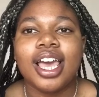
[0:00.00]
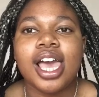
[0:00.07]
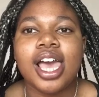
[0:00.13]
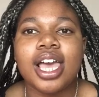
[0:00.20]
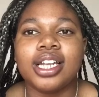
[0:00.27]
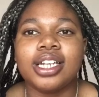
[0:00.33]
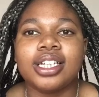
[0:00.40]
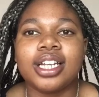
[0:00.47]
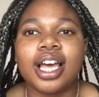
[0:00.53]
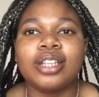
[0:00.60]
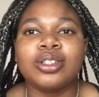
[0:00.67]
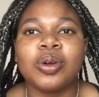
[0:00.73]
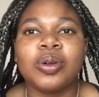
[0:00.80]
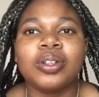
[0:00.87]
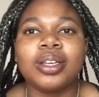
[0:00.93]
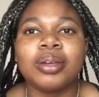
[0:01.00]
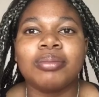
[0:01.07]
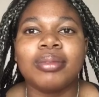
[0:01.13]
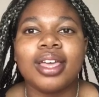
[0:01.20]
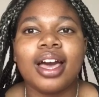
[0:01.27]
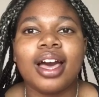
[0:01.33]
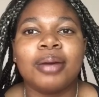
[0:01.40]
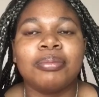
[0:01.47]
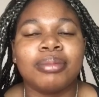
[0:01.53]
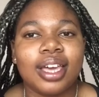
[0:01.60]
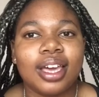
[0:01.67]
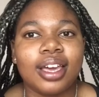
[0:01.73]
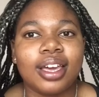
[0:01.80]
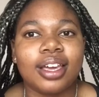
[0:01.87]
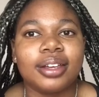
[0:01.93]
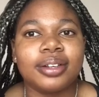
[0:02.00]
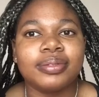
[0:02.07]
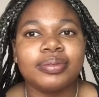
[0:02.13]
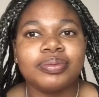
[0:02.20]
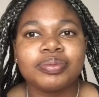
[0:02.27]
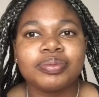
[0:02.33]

And I told him, "Yeah, I'm gay."